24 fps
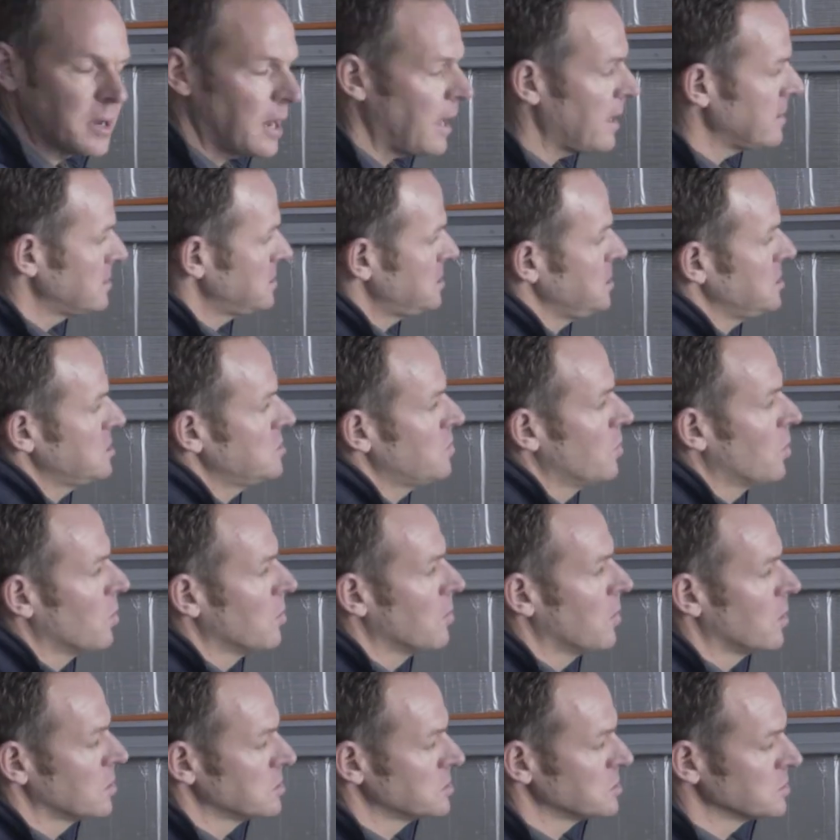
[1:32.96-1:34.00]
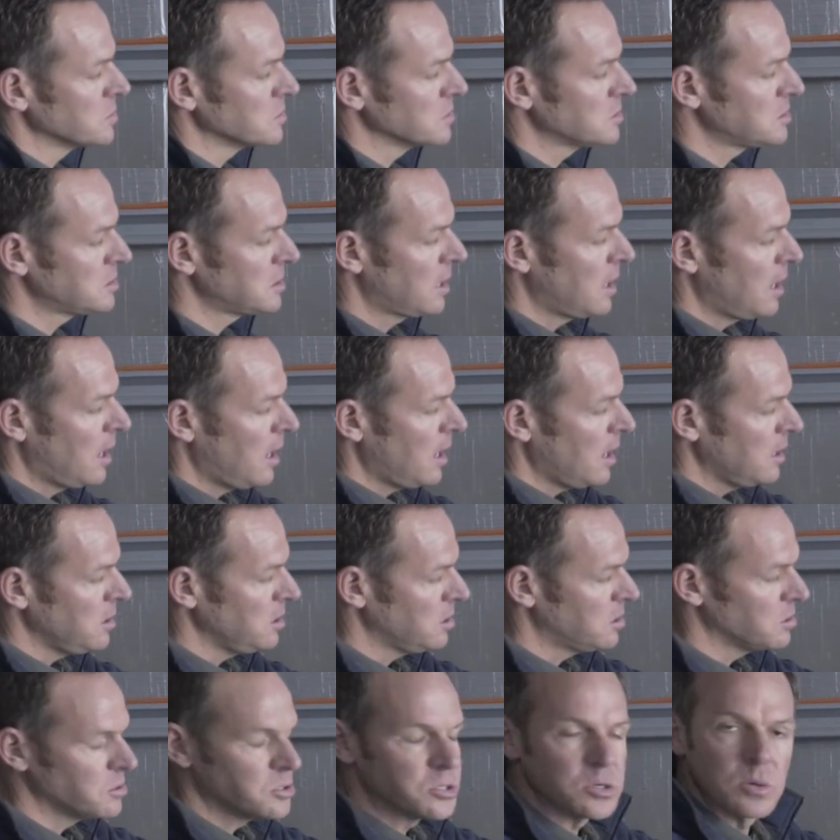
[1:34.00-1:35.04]
add 6 more modules. You
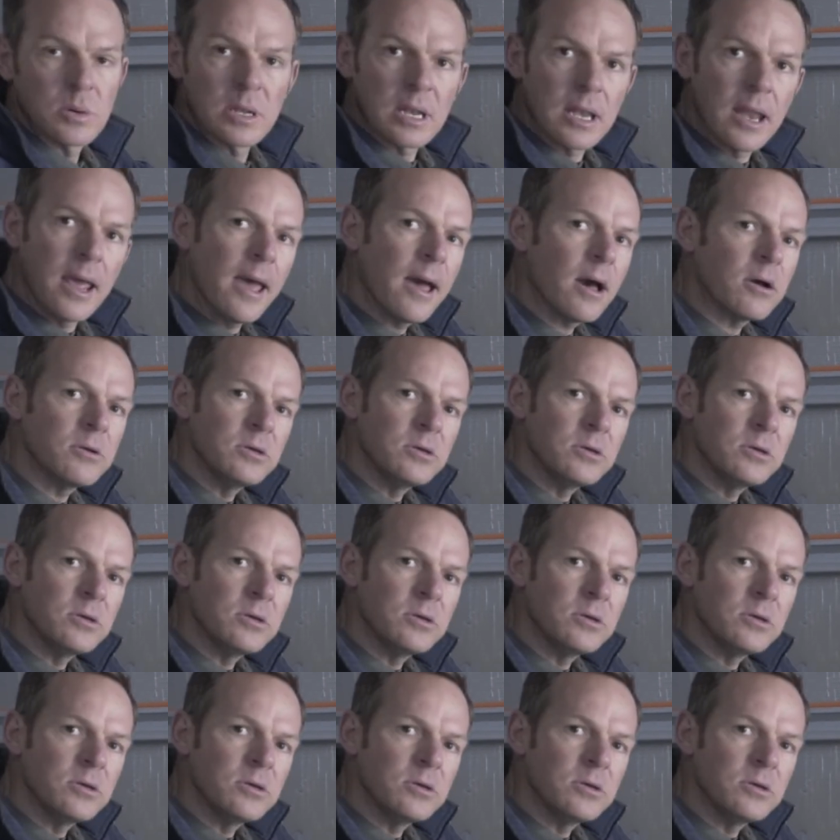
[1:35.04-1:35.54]
could do it now,